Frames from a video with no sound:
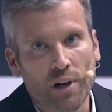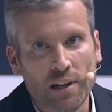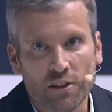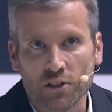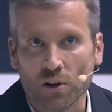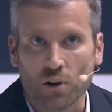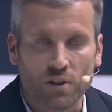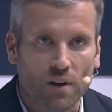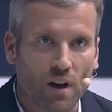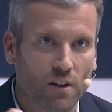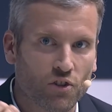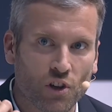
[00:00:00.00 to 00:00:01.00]
really starts
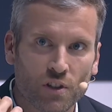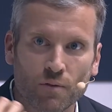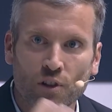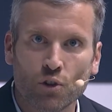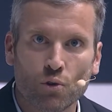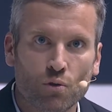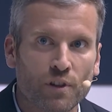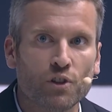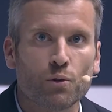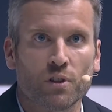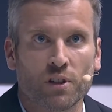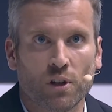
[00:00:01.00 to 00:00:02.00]
just with
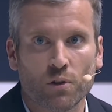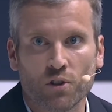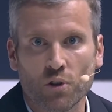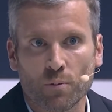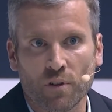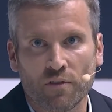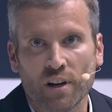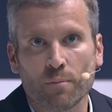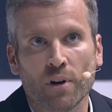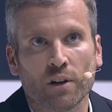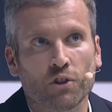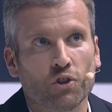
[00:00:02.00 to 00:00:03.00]
you as a consumer very
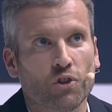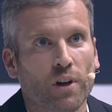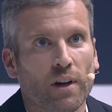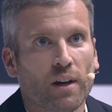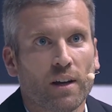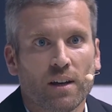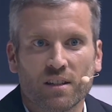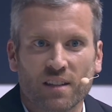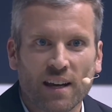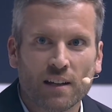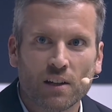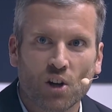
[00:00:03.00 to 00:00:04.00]
much.
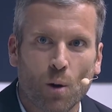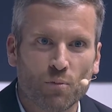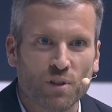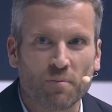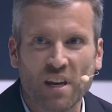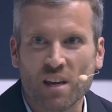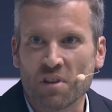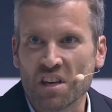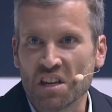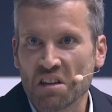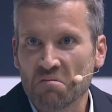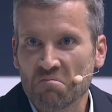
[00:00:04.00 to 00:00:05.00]
Second comes
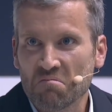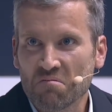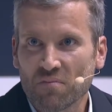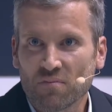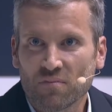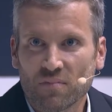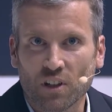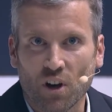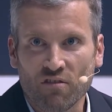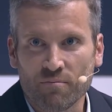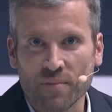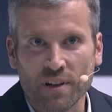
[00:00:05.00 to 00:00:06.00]
maybe the
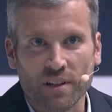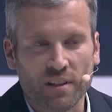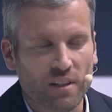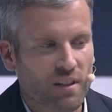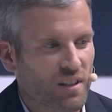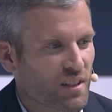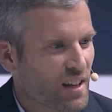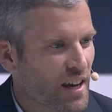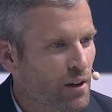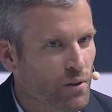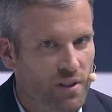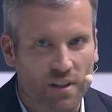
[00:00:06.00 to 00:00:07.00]
government, the
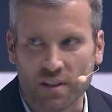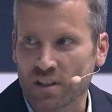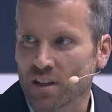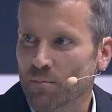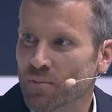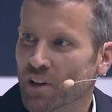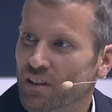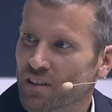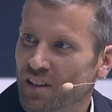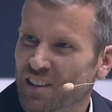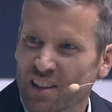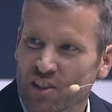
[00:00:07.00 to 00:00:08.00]
ecosystem,
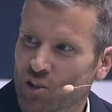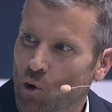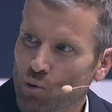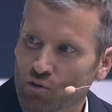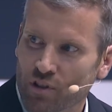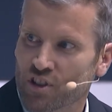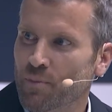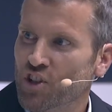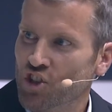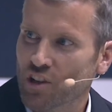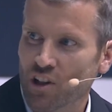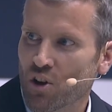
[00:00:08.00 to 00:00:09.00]
that there's no
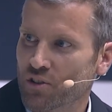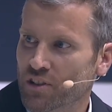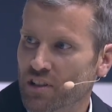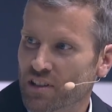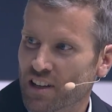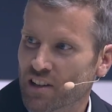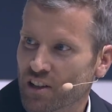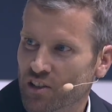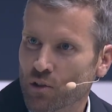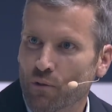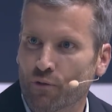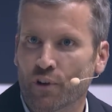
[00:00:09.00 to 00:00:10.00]
transmission losses, that
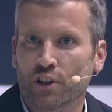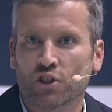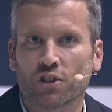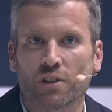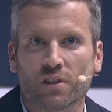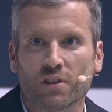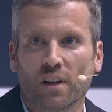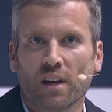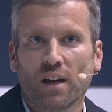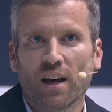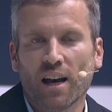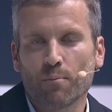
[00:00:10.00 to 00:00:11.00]
there's no frictions.
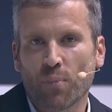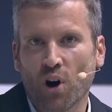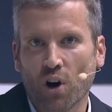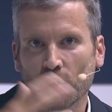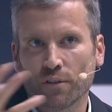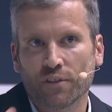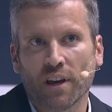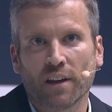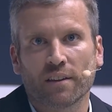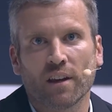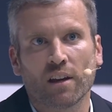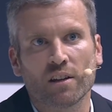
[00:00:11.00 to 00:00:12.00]
And part of
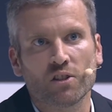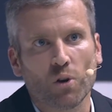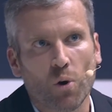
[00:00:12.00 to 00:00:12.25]
that then is